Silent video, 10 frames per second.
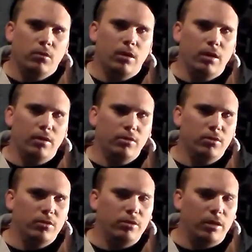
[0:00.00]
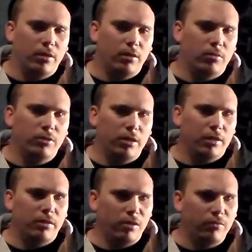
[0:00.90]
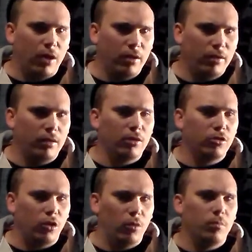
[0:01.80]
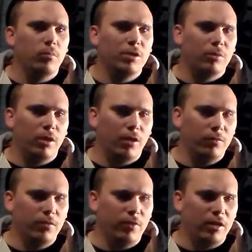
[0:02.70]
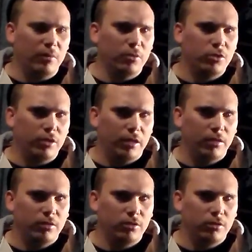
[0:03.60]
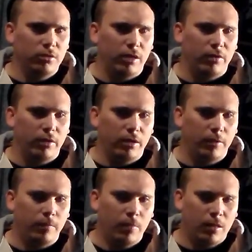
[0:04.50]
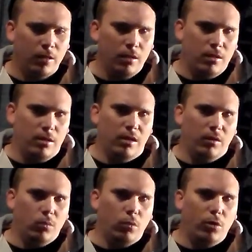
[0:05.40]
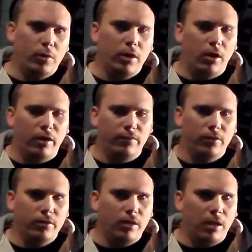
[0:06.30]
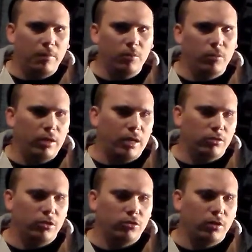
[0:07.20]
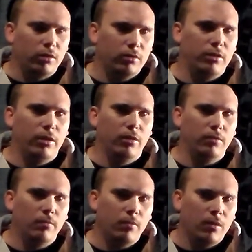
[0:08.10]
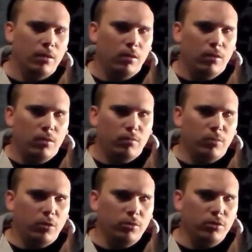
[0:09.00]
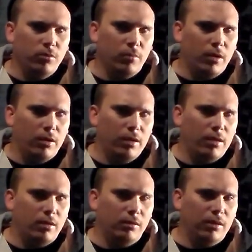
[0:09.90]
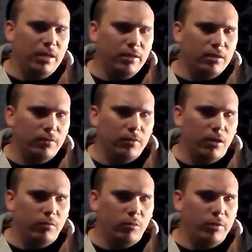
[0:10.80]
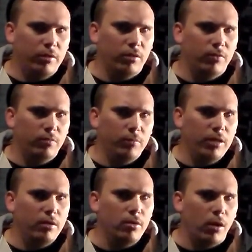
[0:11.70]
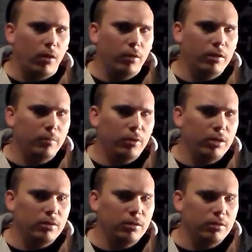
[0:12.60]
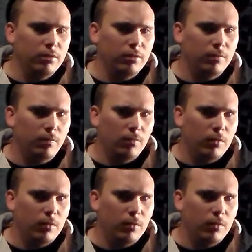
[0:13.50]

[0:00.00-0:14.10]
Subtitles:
"Hi, this is Derek with D&K Vending." I told them that we offered vending machines in the area and what we offered them, and we actually struck a deal. Most of my leads have come from either me calling places